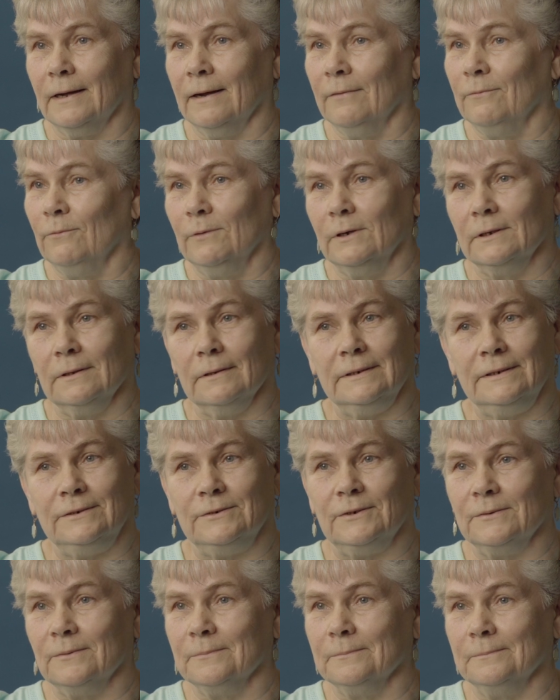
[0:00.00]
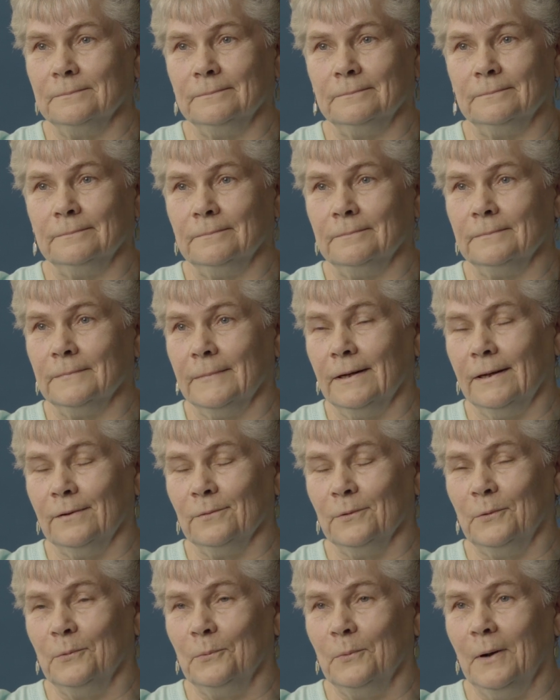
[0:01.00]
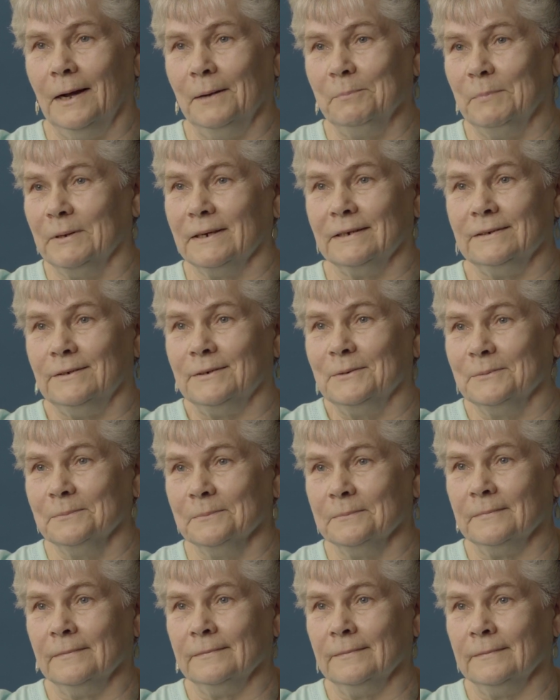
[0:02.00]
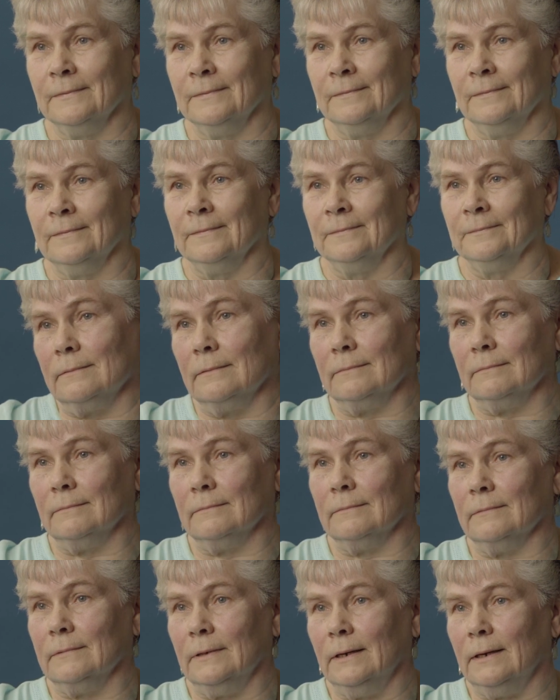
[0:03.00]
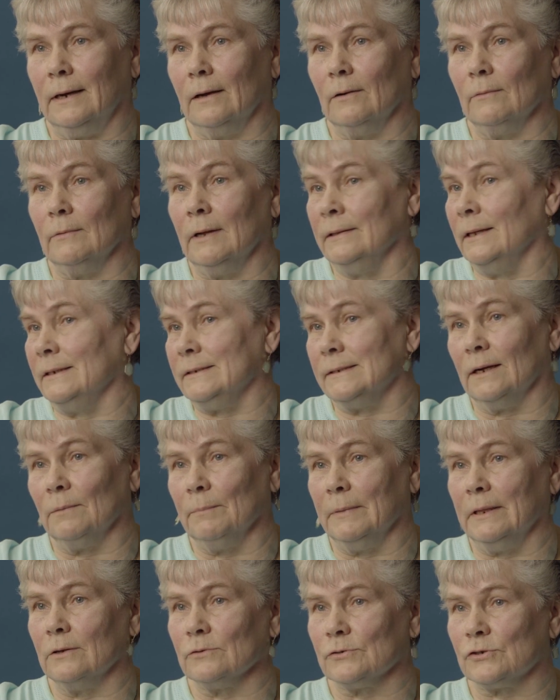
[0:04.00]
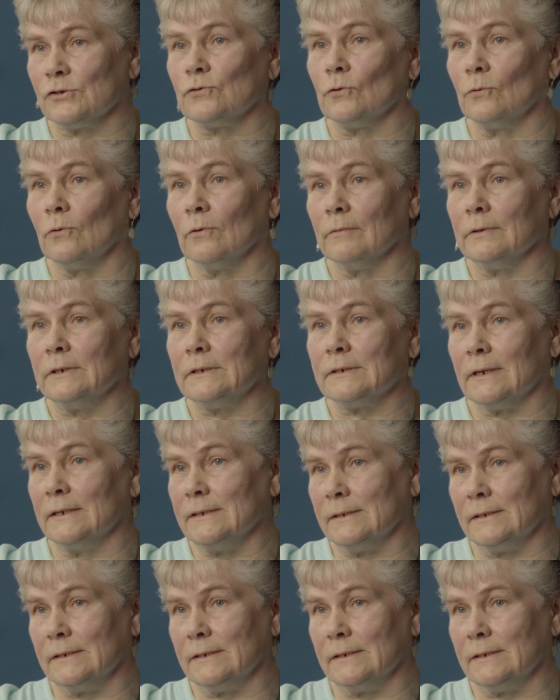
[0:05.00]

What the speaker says: I really do. I don't know why, but I do. You know, and they tell me their stories.